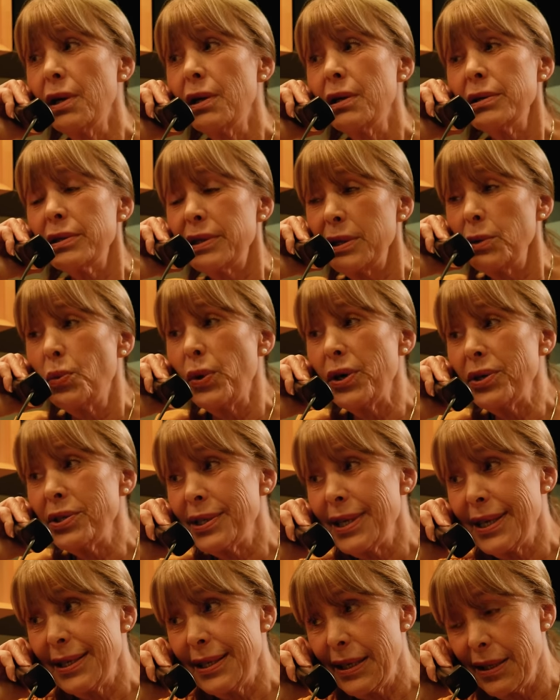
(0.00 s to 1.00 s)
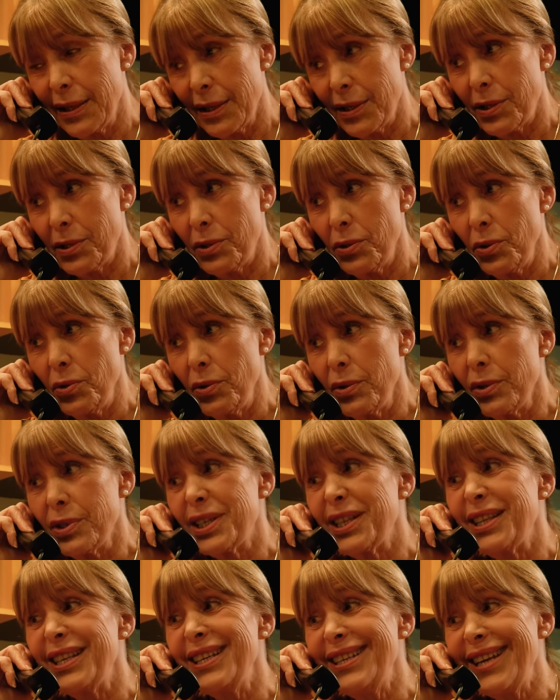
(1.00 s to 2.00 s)
See, we're sending this student to
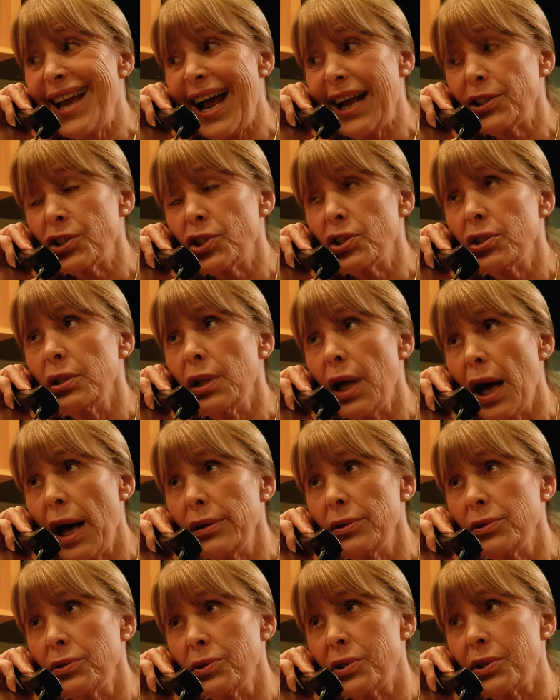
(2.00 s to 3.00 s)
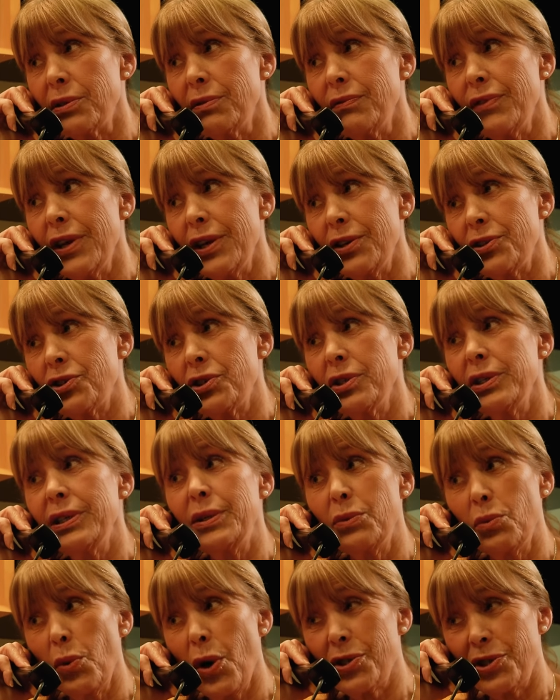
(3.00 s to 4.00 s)
the National Honors Convention
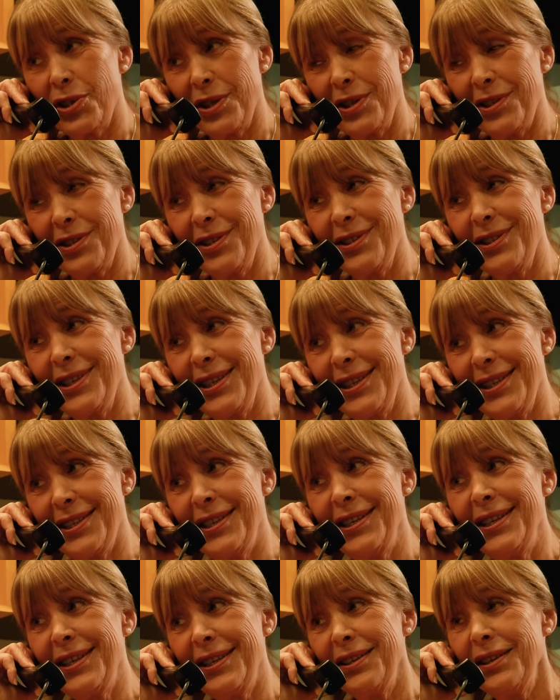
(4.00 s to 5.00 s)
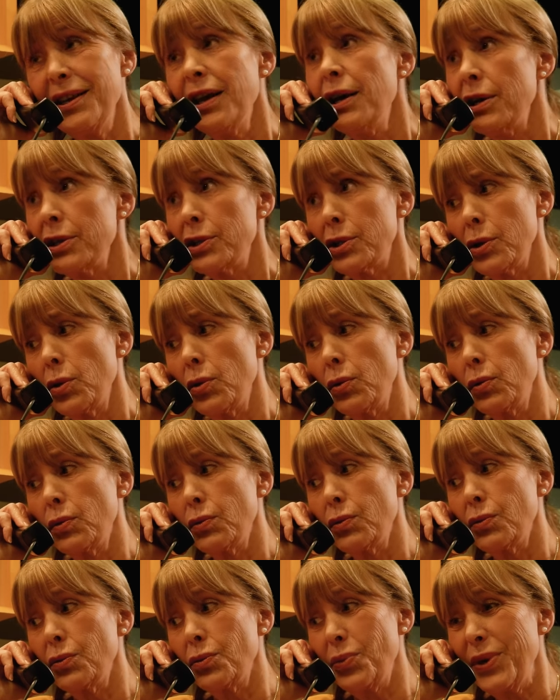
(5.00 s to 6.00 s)
in Washington, D.C., so
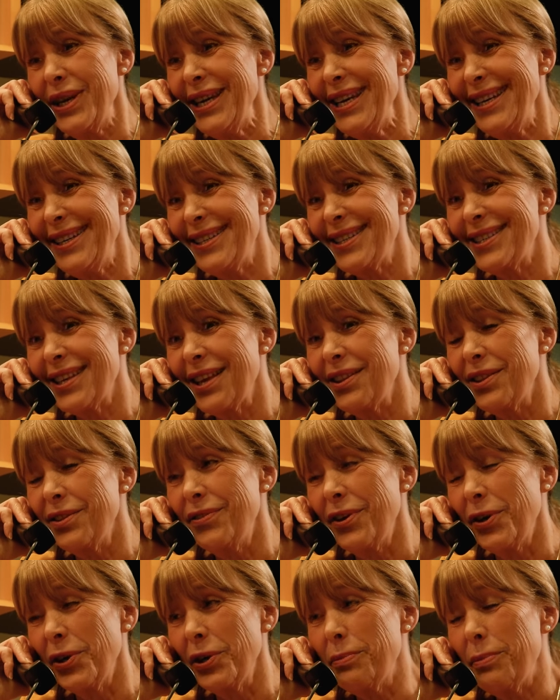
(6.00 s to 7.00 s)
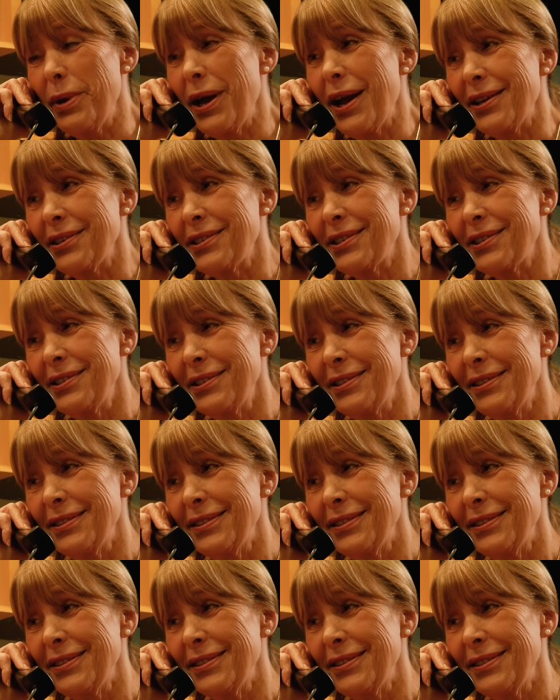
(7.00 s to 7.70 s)
we need to send the very best.